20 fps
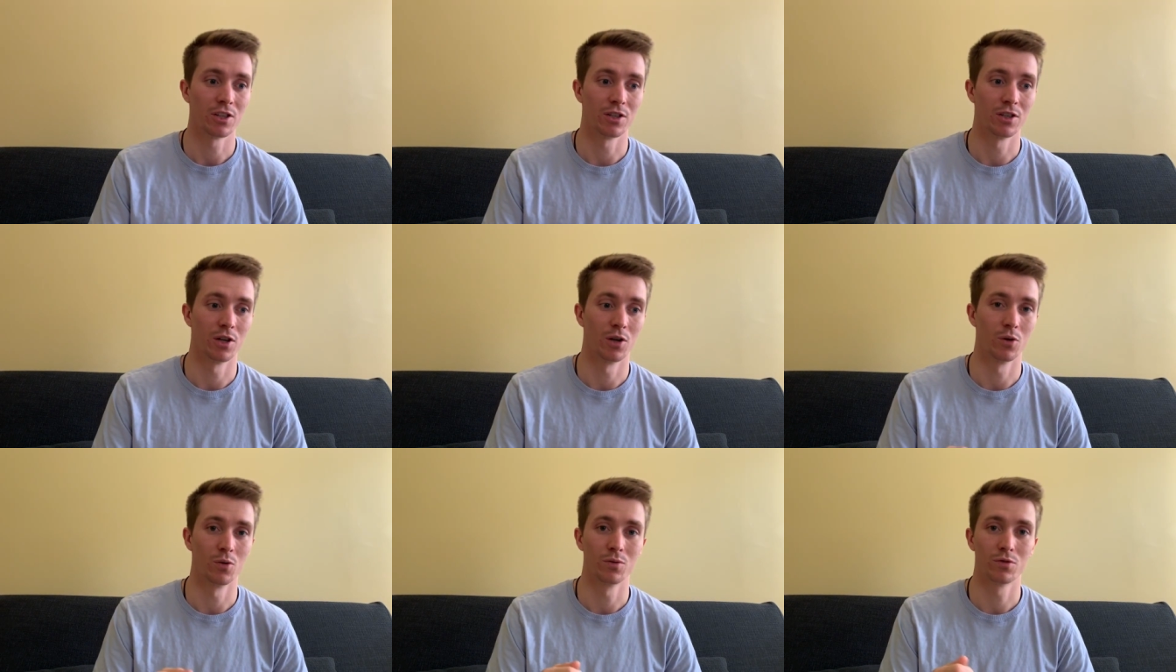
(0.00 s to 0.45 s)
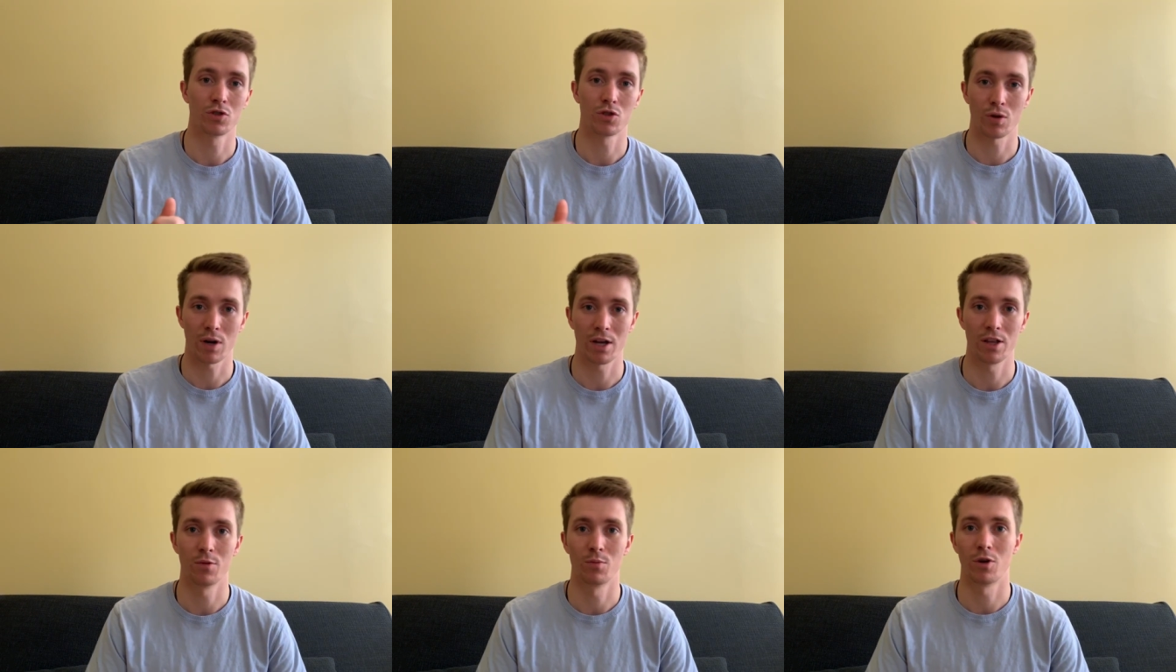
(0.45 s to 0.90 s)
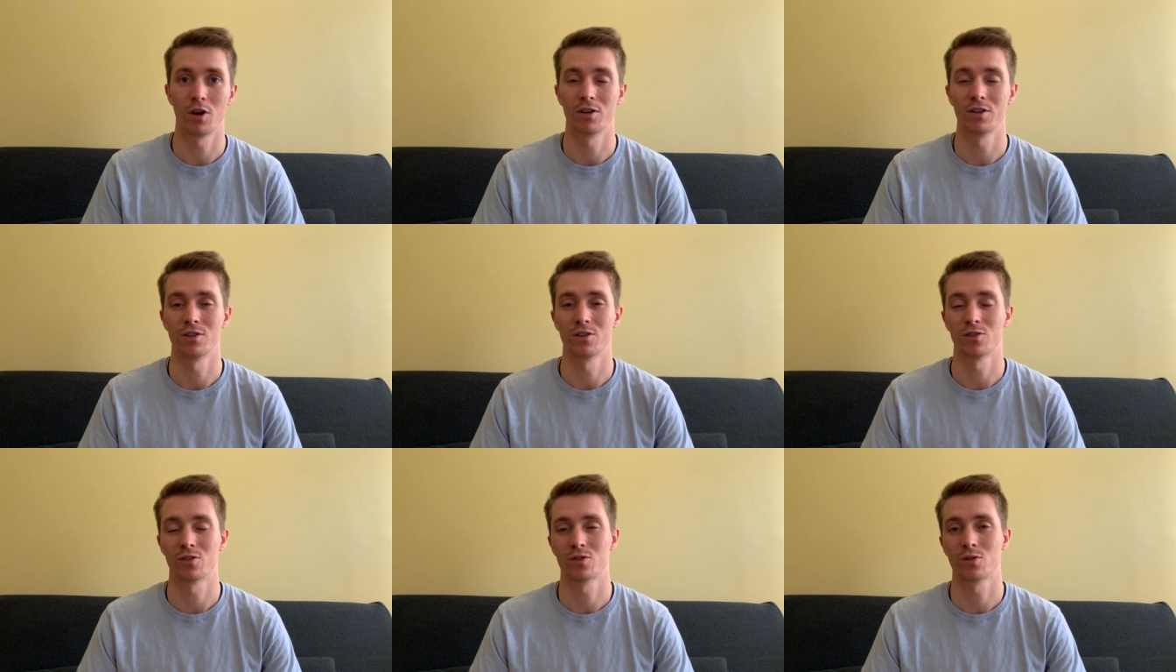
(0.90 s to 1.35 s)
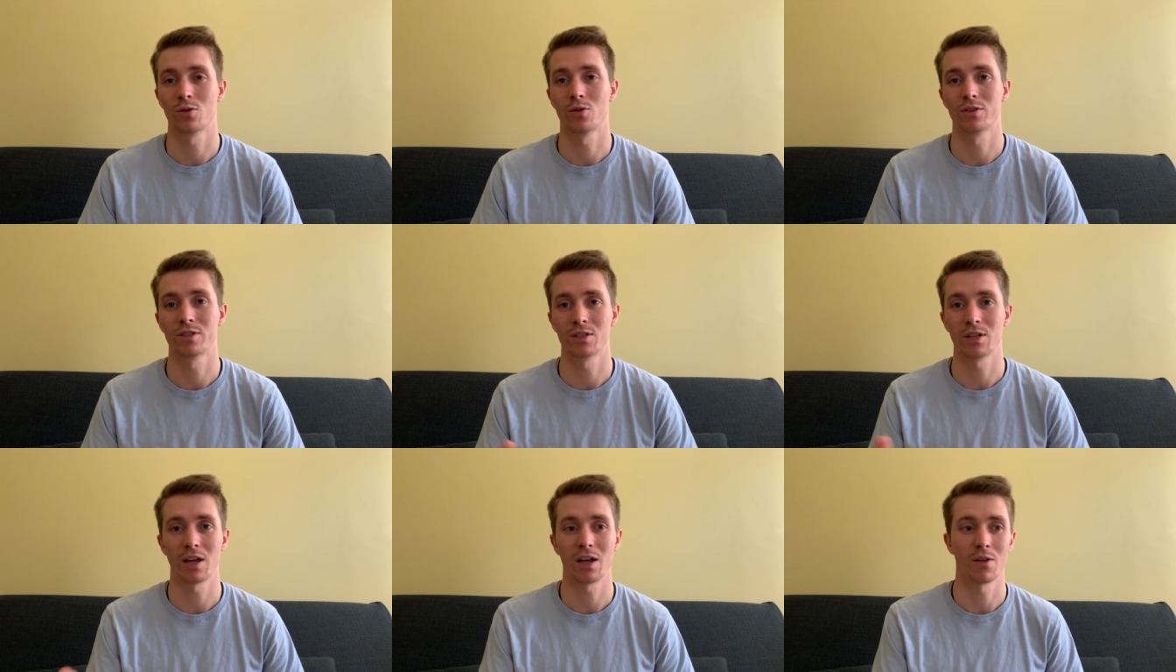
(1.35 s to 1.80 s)
you know, try them on in the
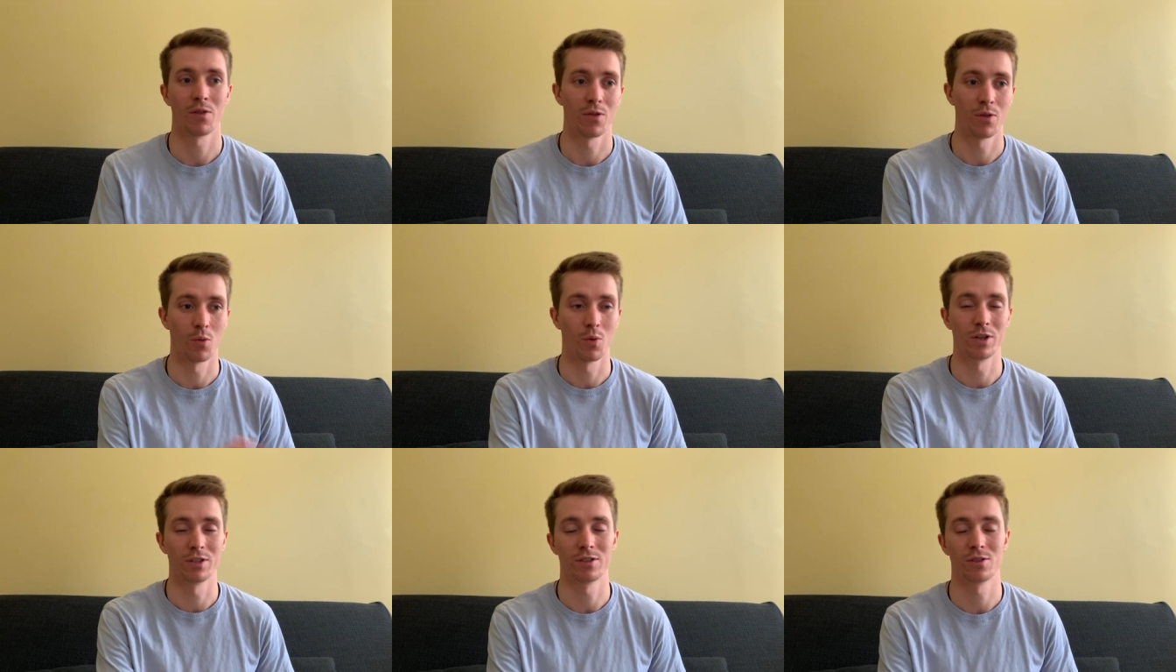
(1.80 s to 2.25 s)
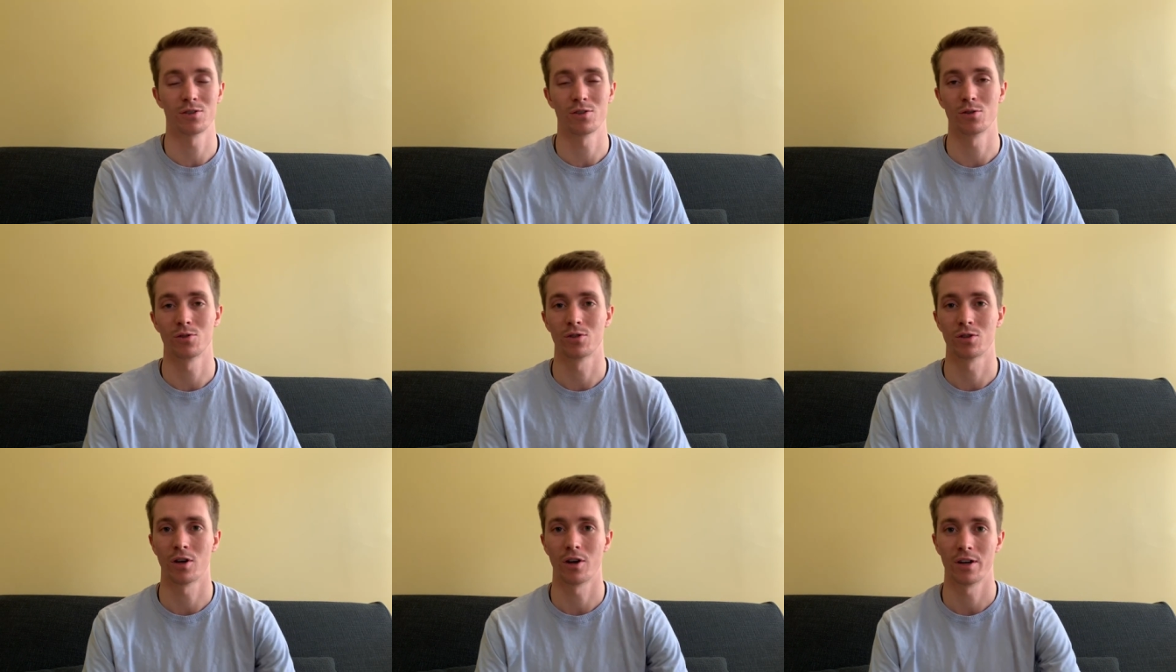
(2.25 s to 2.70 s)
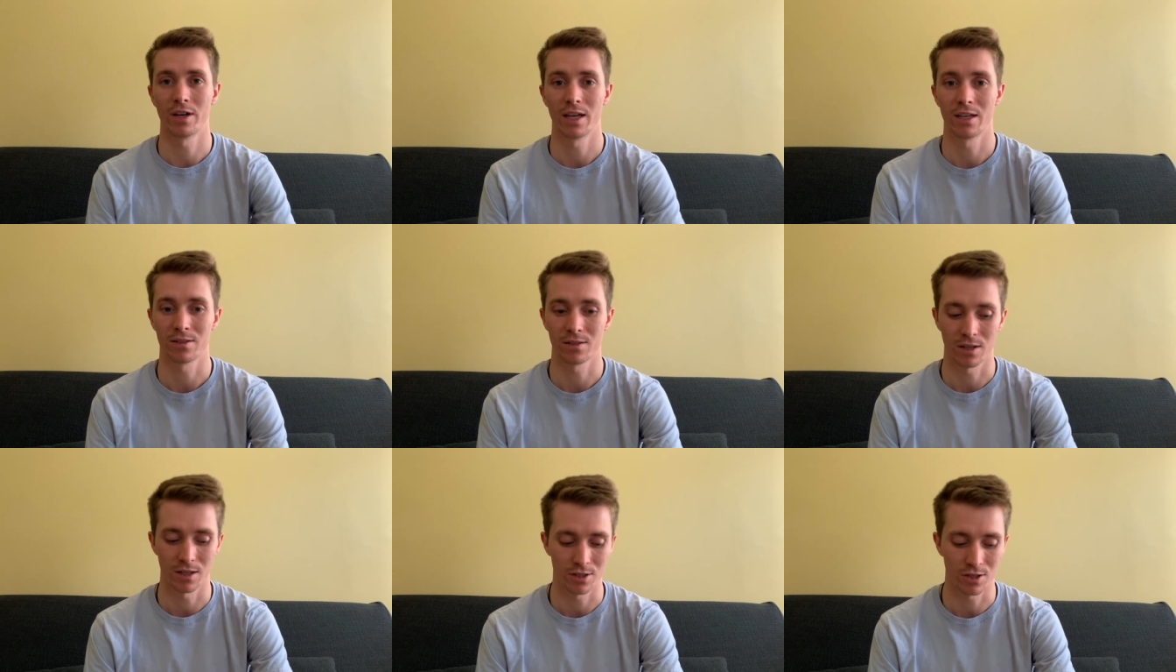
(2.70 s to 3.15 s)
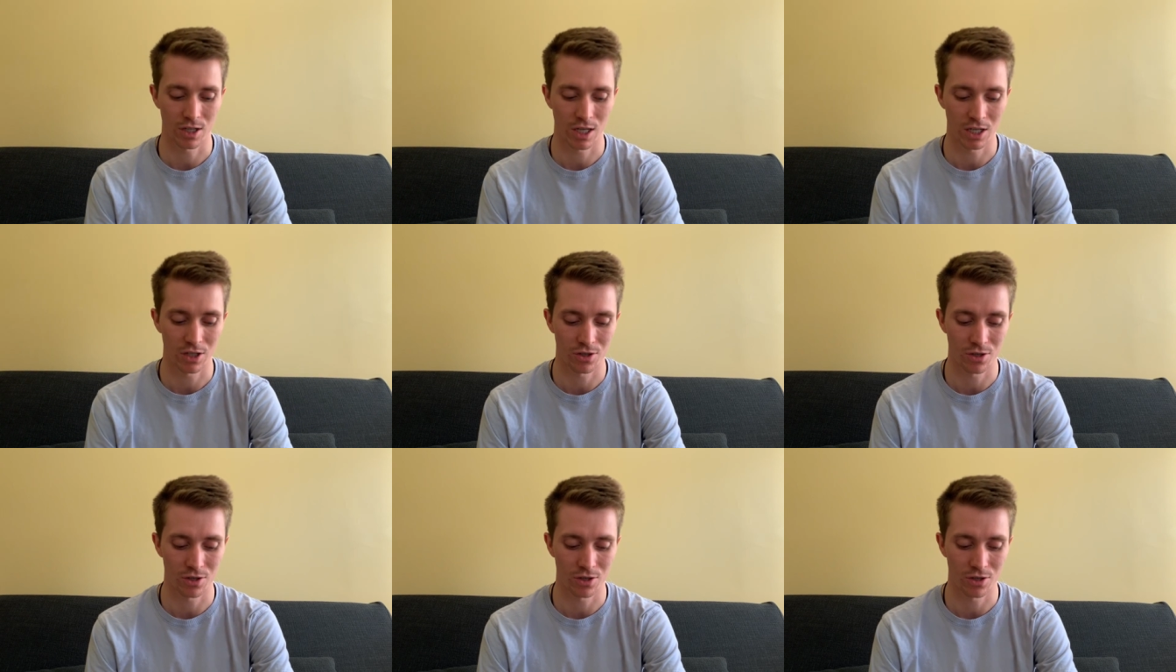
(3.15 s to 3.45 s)
stores, the ones that you saw at SIHH.